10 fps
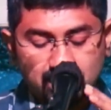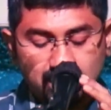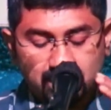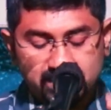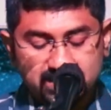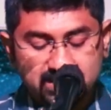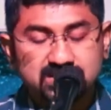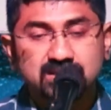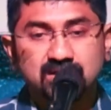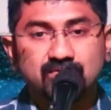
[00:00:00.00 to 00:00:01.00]
uh, this
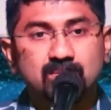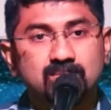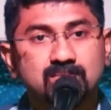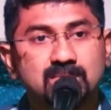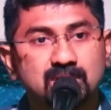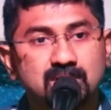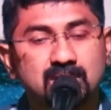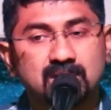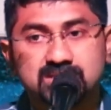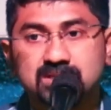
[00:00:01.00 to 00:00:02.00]
is uh, from
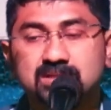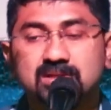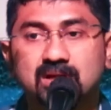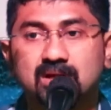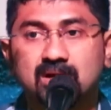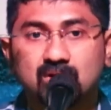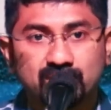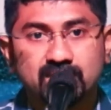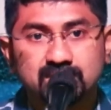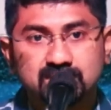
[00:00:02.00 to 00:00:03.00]
uh, Lausanne uh,
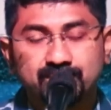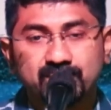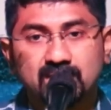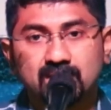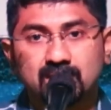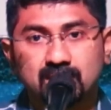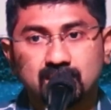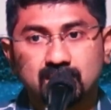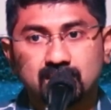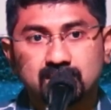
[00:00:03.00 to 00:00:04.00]
Covenant
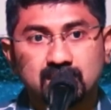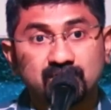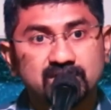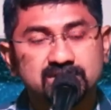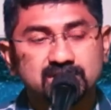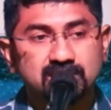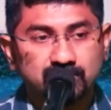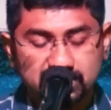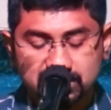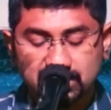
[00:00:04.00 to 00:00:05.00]
uh,
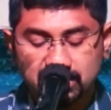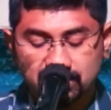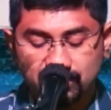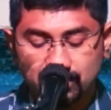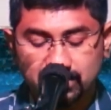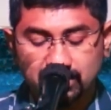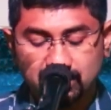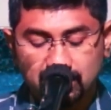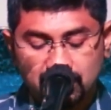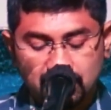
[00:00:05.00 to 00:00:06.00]
Convention, basically. From
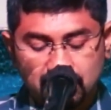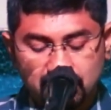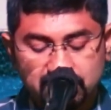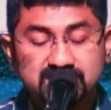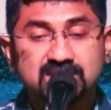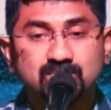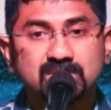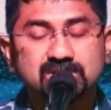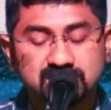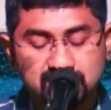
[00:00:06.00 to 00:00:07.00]
there, uh, this
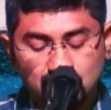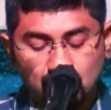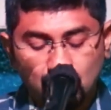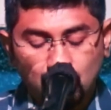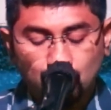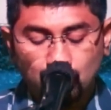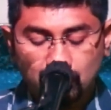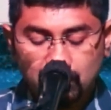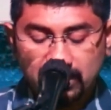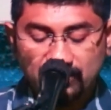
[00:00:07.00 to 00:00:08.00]
emerged.
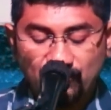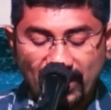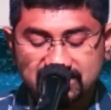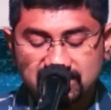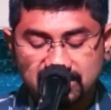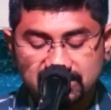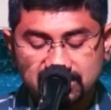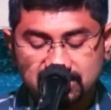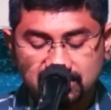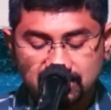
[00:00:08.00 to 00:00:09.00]
World
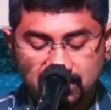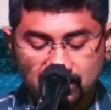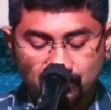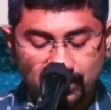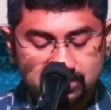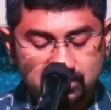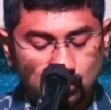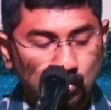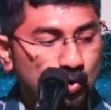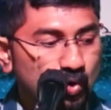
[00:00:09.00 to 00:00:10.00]
evangelization requires
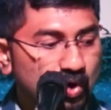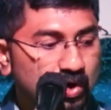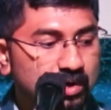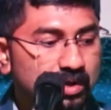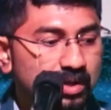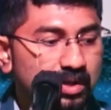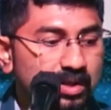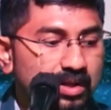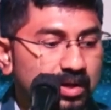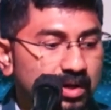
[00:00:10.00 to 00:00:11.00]
the whole
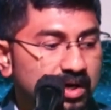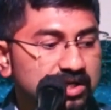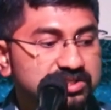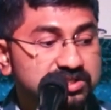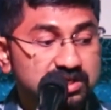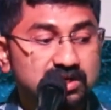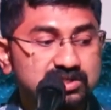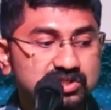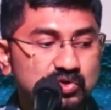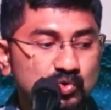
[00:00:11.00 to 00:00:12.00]

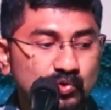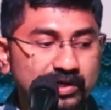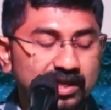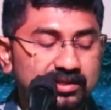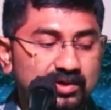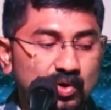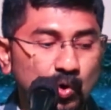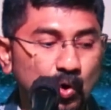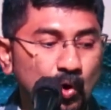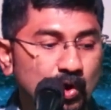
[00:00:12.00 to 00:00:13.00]
church to take the
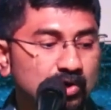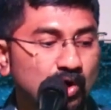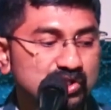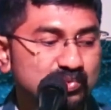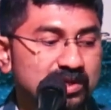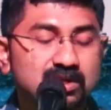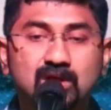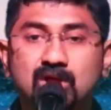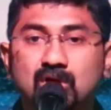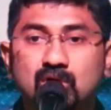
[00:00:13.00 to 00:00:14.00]
whole gospel
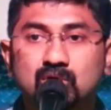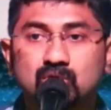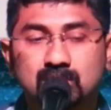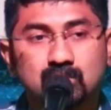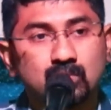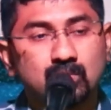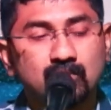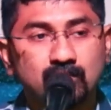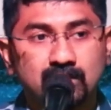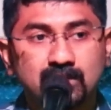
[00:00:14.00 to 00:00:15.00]
to the
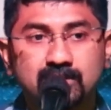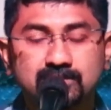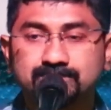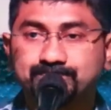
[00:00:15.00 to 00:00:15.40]
whole world.